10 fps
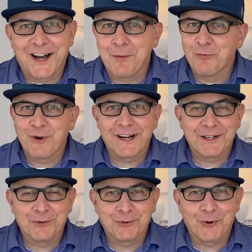I'm ready
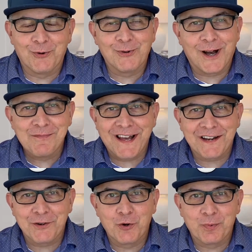to roll. I'm
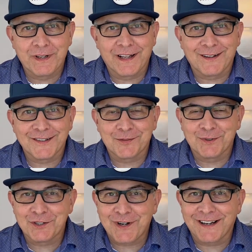at an open house. I'm
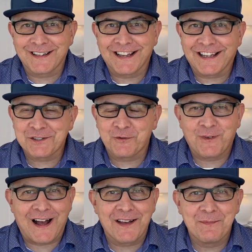going to try to catch
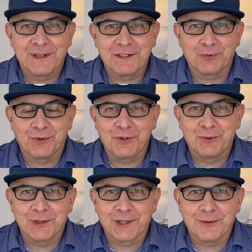5 minutes where no
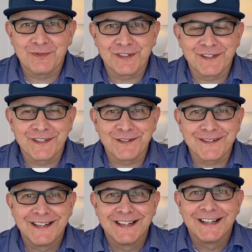one comes in
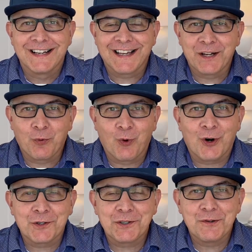here and
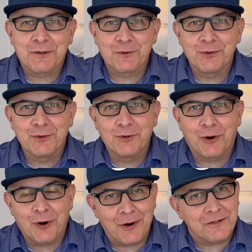walk you
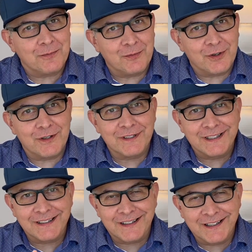through Autumn Run
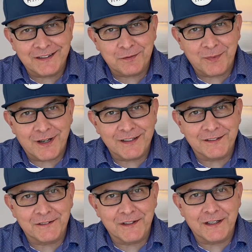and Kitsmont
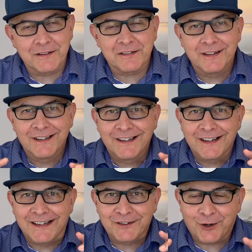Estates
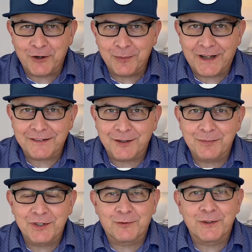and talk about
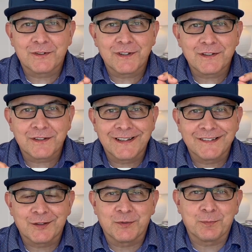some differences and
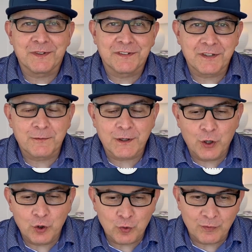some specific
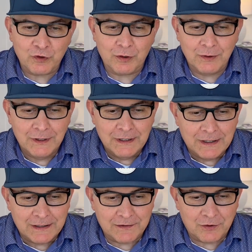homes. So
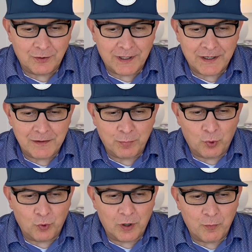let's go ahead and
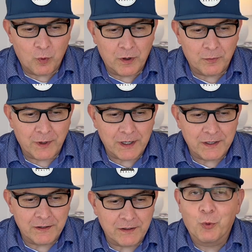pull up one right
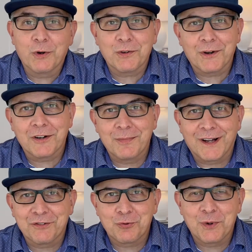here. We're talking
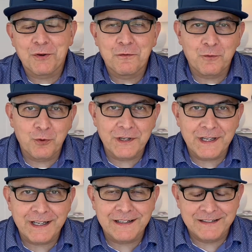about 1248